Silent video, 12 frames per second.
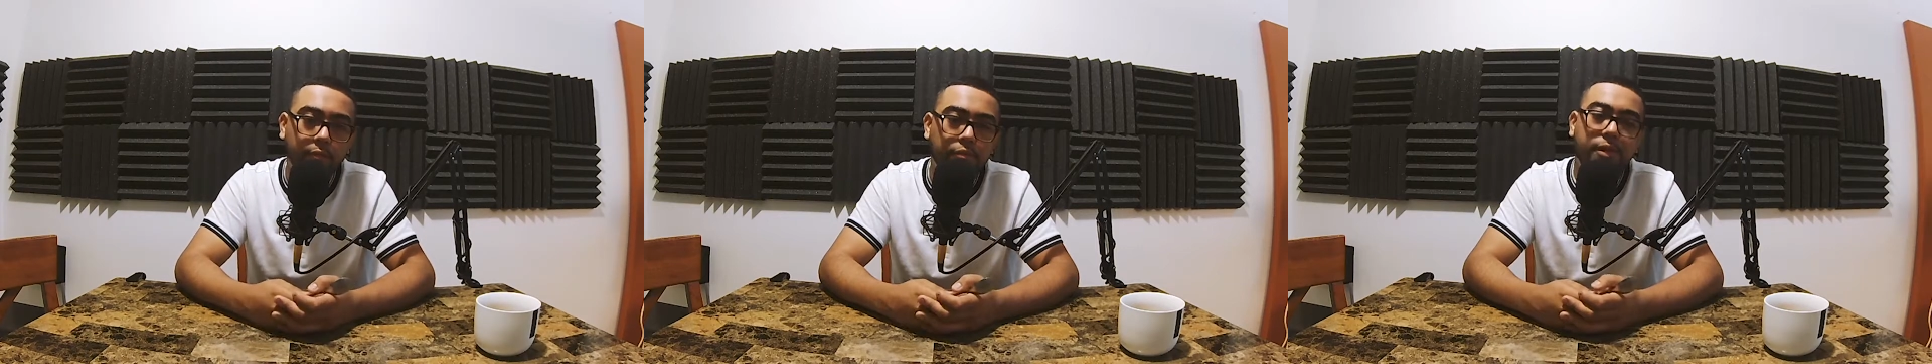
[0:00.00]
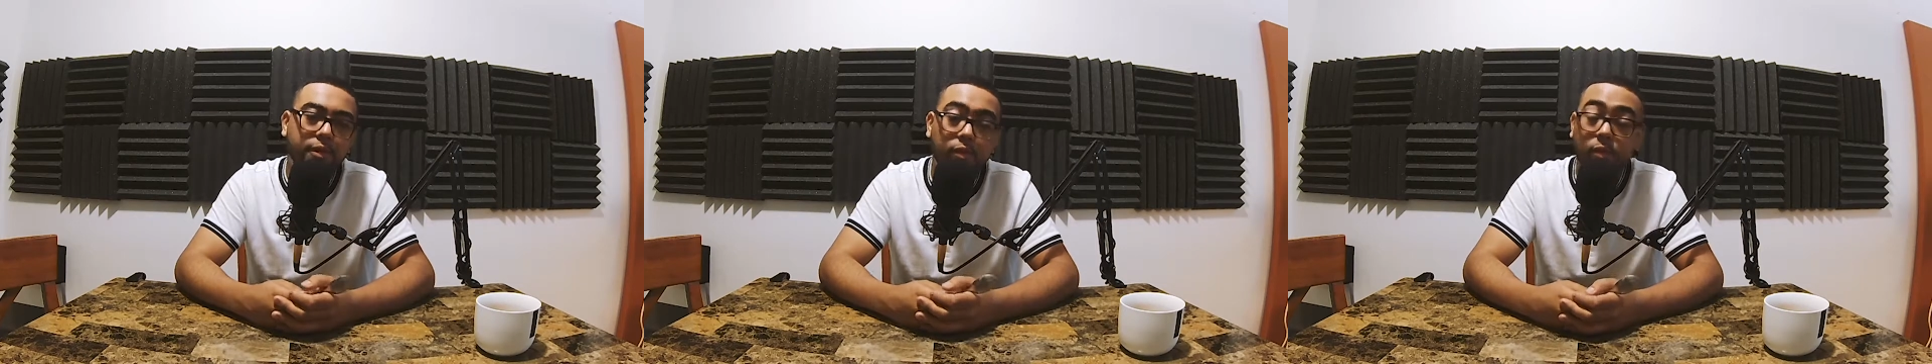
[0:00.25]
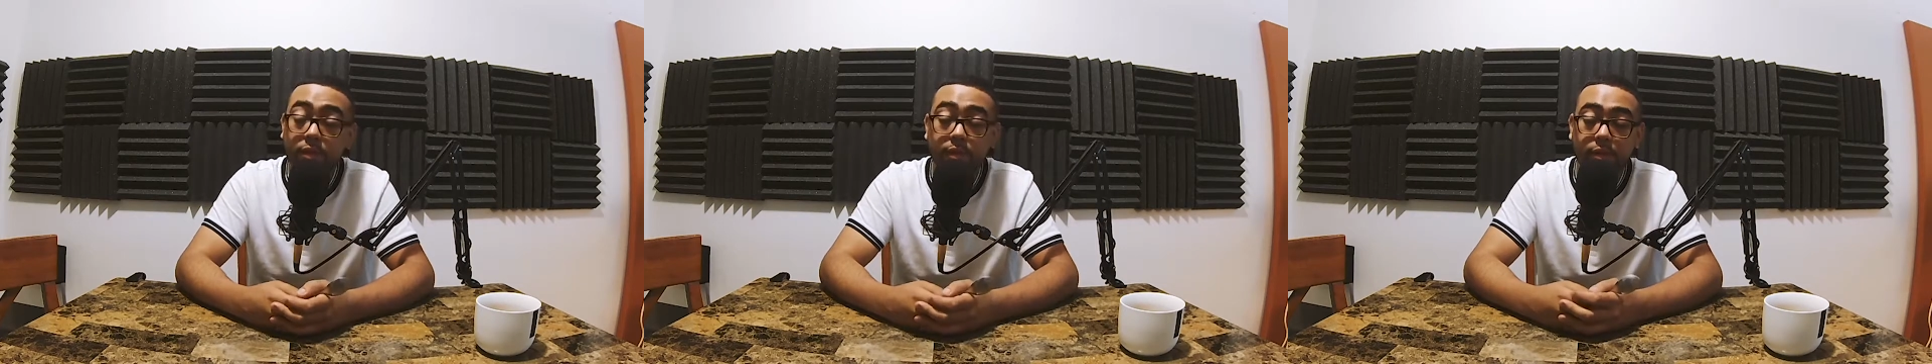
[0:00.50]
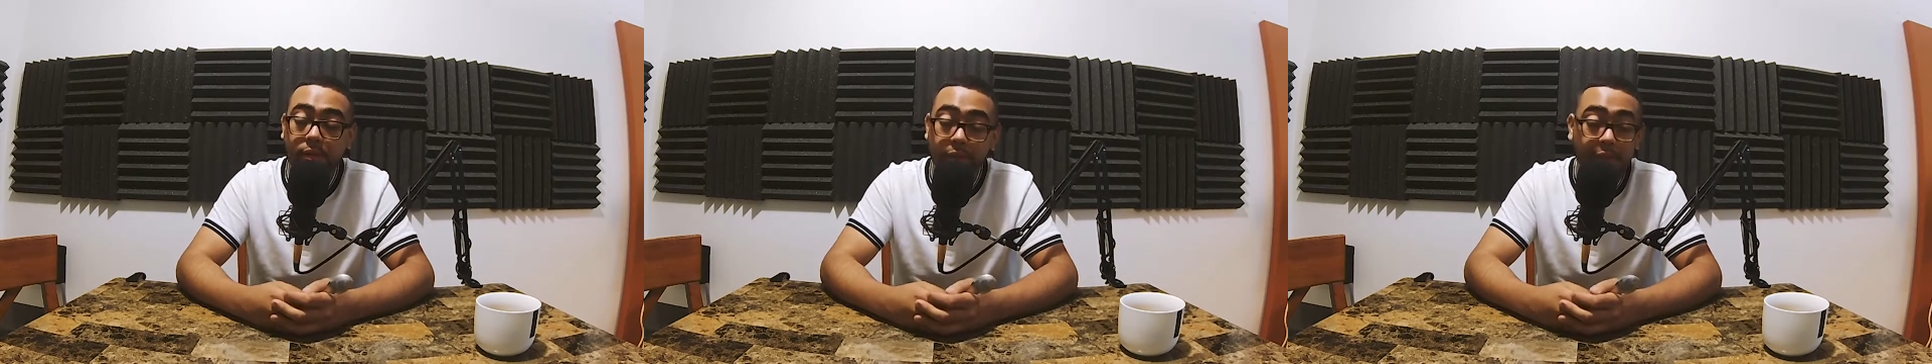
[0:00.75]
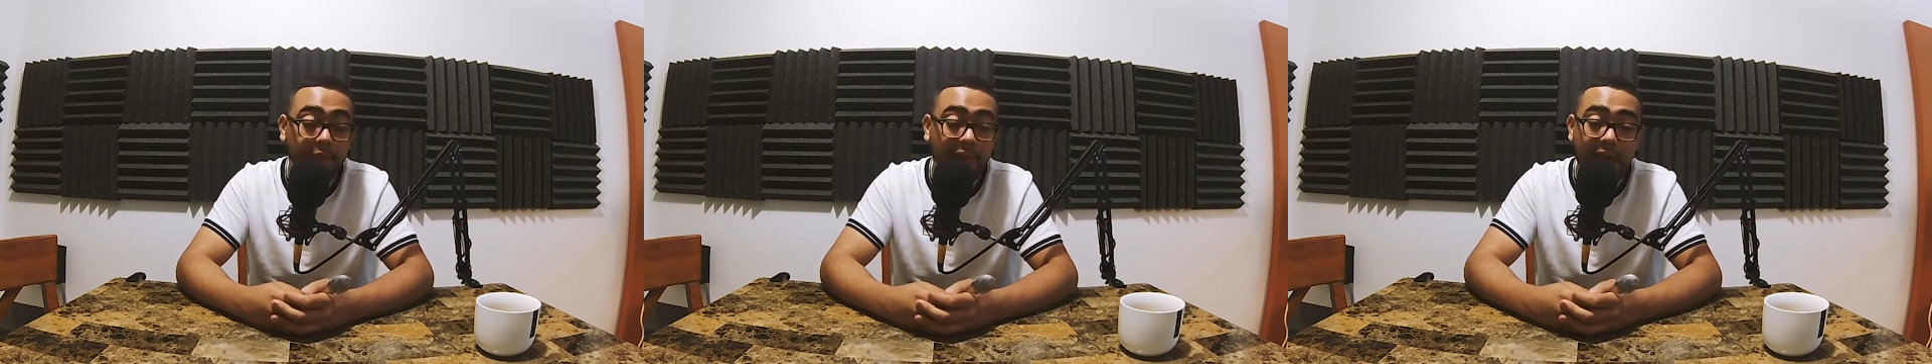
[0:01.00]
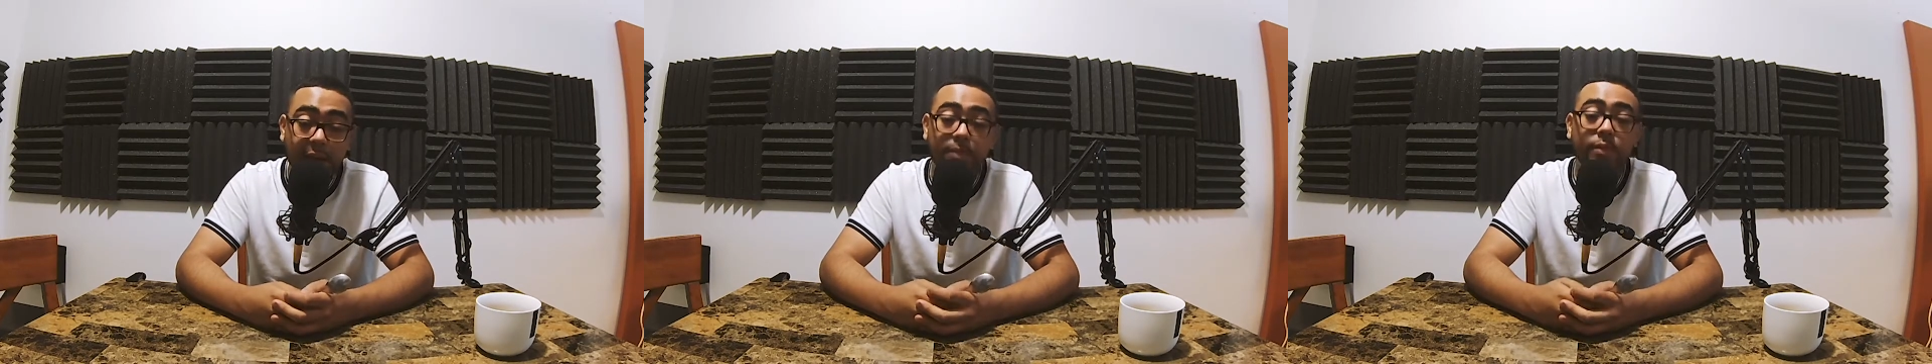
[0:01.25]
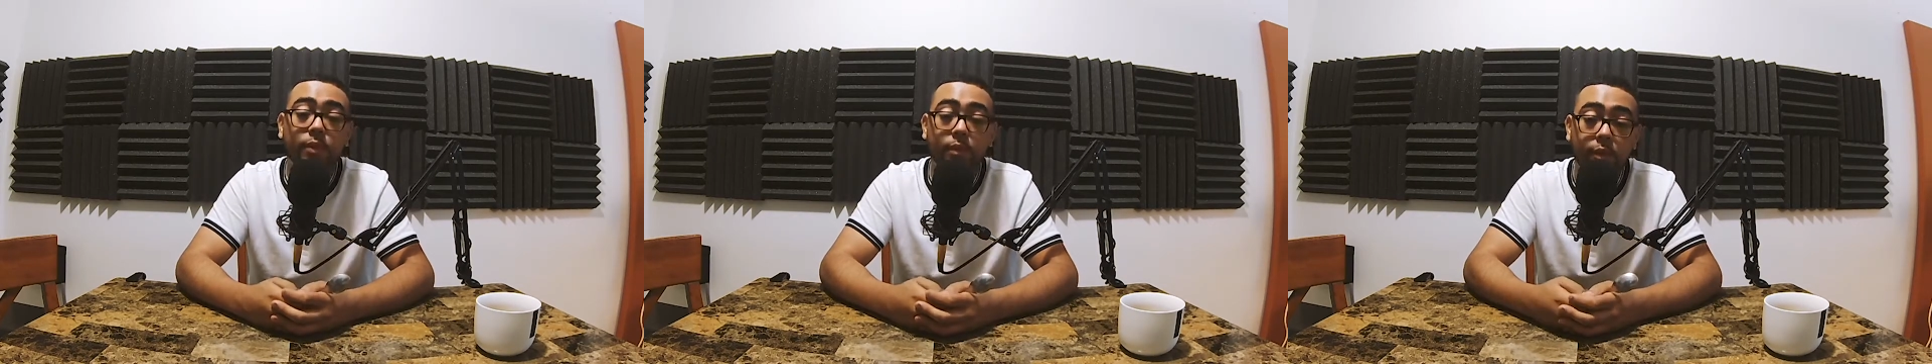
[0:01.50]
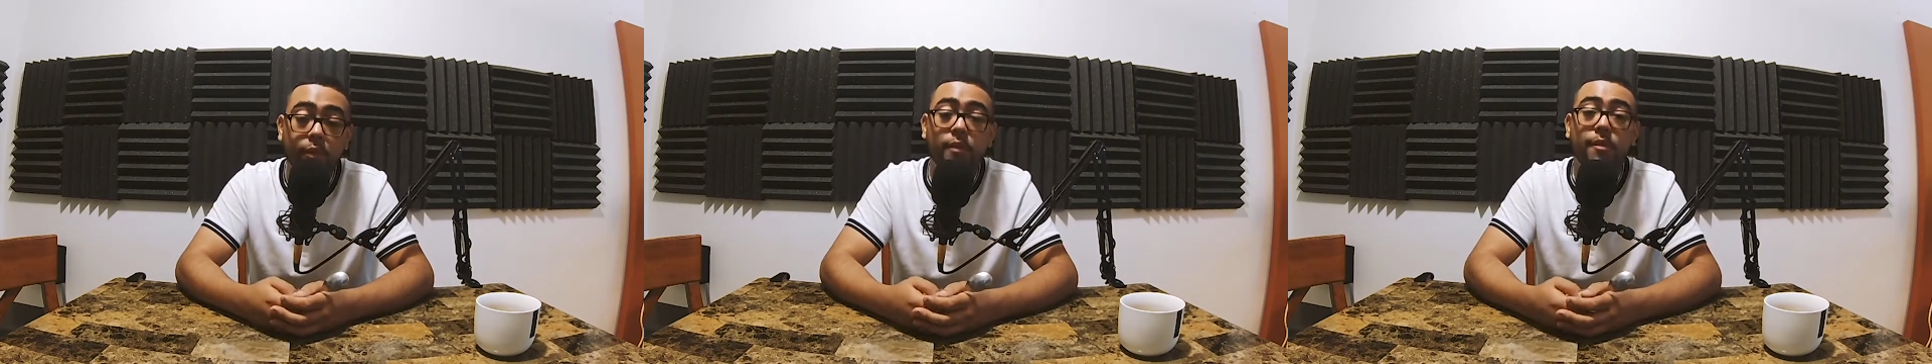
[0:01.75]
This was the
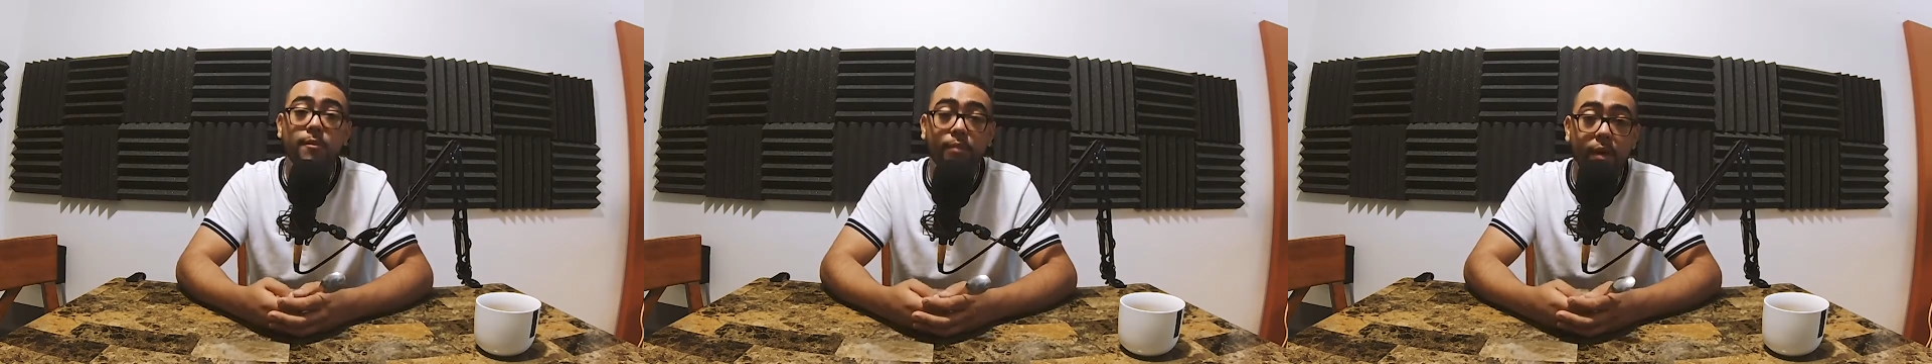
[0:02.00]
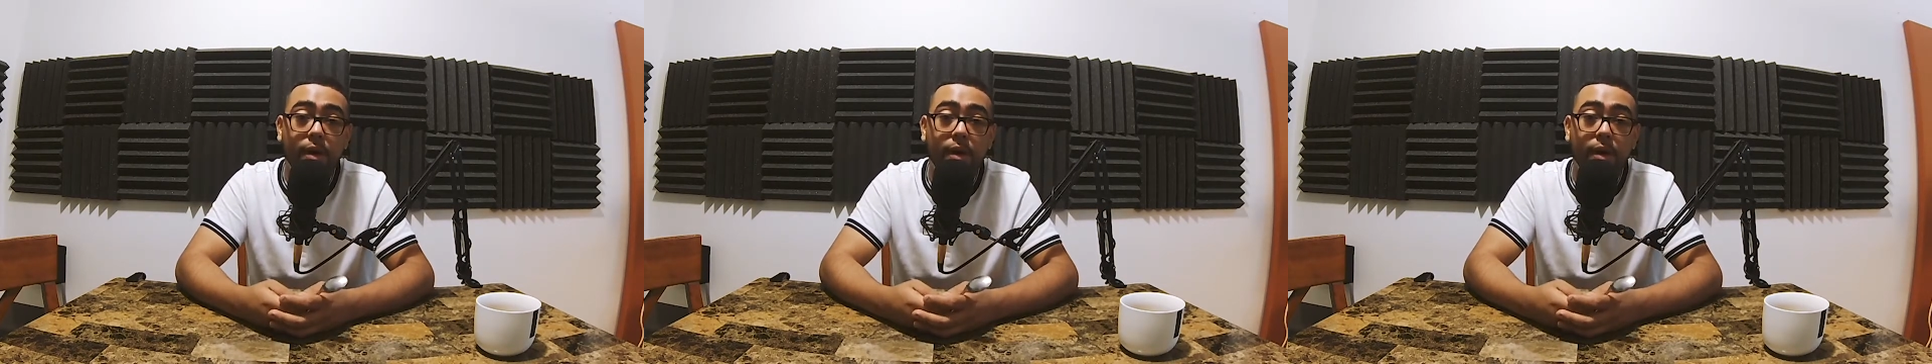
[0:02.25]
absolute